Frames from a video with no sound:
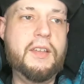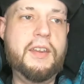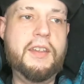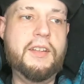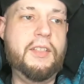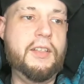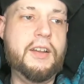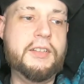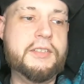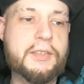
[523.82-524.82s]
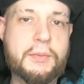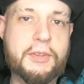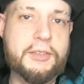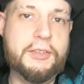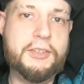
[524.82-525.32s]
did a lot of
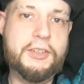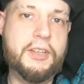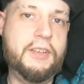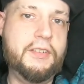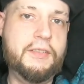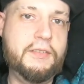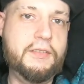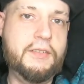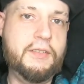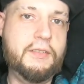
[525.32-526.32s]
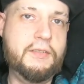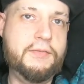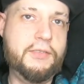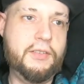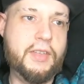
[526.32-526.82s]
similar shit
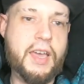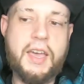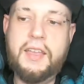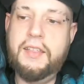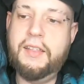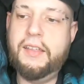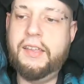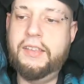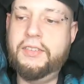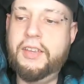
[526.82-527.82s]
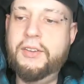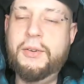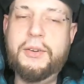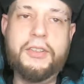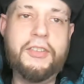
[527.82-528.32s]
for that, as I
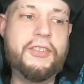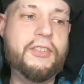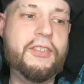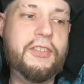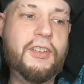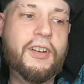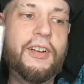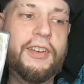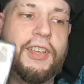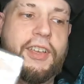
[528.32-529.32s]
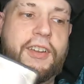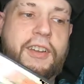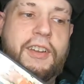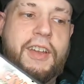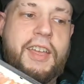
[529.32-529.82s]
noticed on
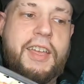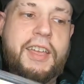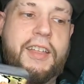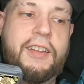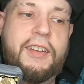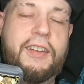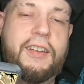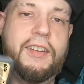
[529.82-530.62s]
here, and